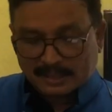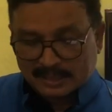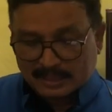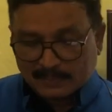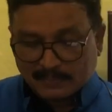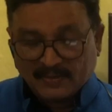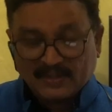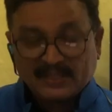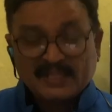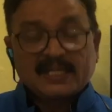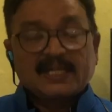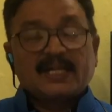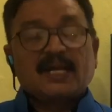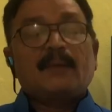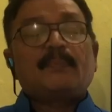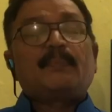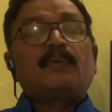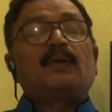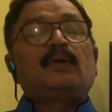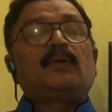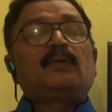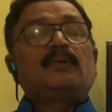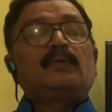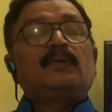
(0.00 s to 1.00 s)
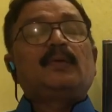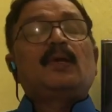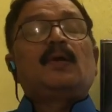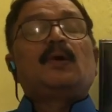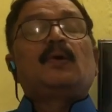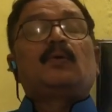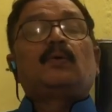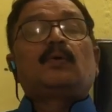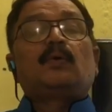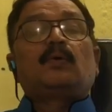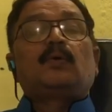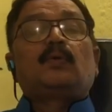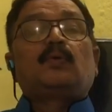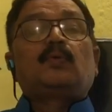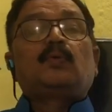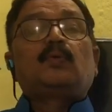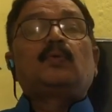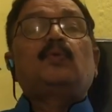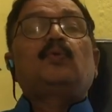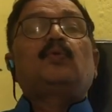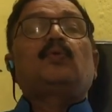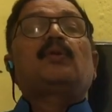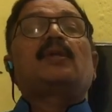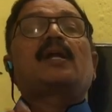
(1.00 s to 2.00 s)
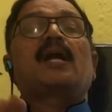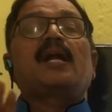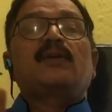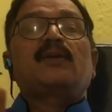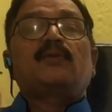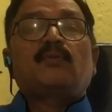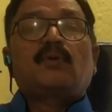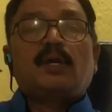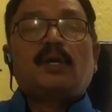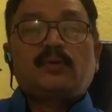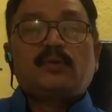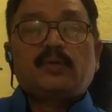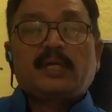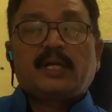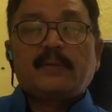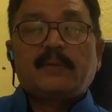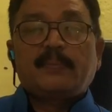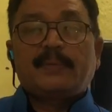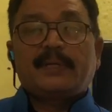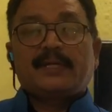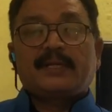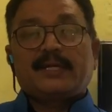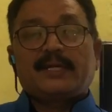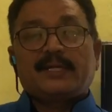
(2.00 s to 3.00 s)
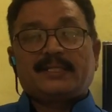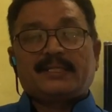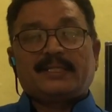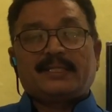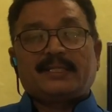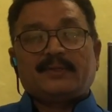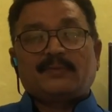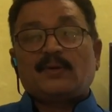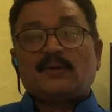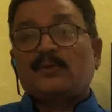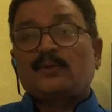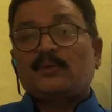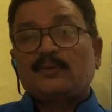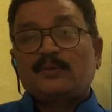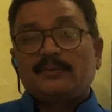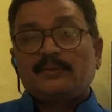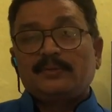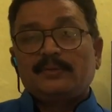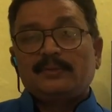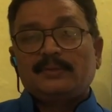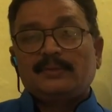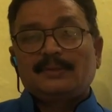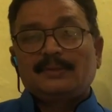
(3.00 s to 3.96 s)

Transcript: for the couple who do not want to have pregnancy, what to do?